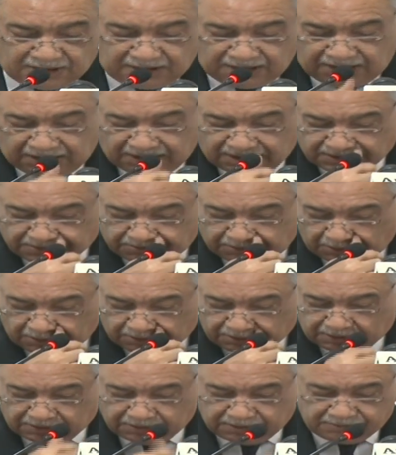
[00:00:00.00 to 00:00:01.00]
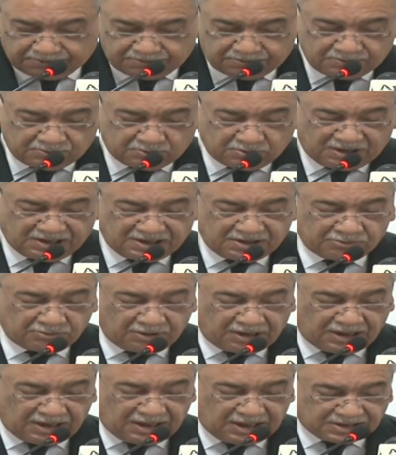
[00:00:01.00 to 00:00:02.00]
In his book,
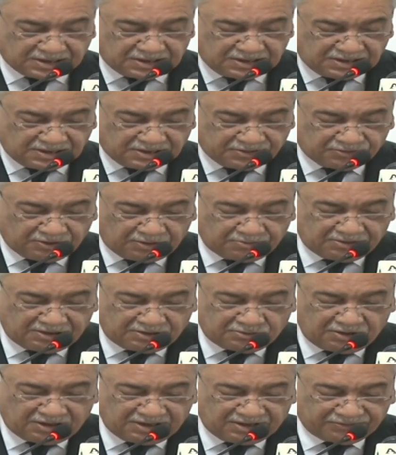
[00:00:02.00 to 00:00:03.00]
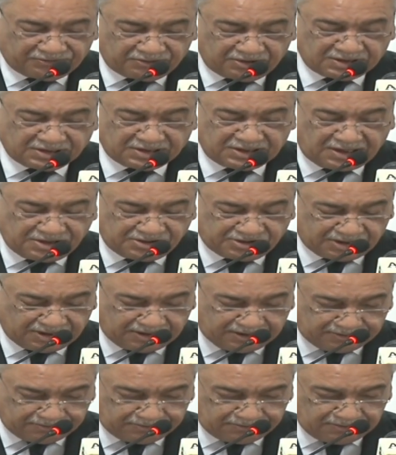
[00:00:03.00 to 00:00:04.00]
21 Lessons from the 21st
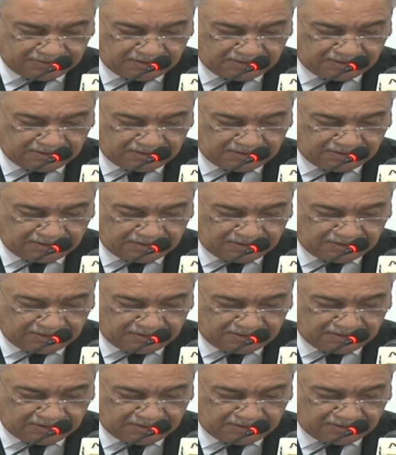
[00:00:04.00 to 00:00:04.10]
Century,